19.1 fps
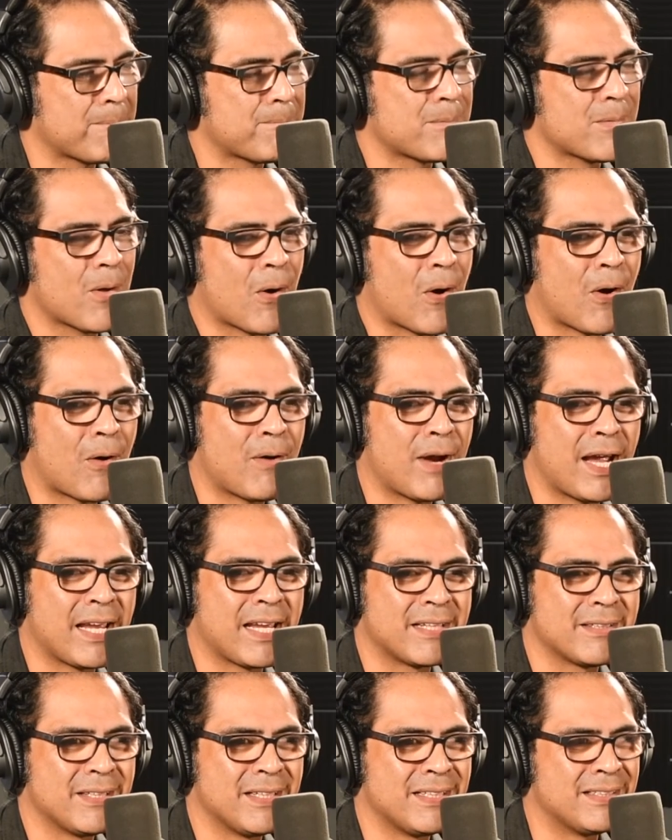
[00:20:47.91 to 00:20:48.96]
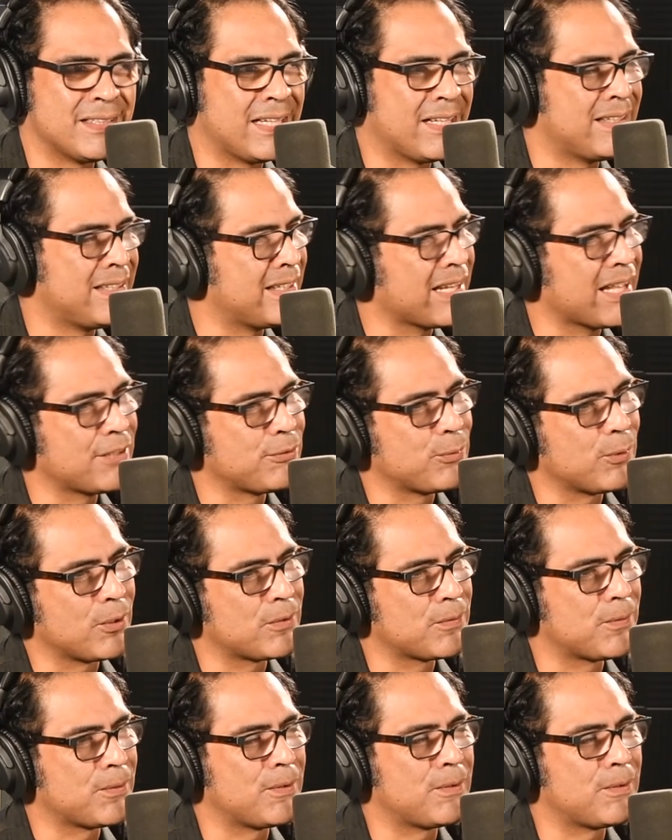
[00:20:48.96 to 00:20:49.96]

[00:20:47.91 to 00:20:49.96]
All right. Uh, any last words for,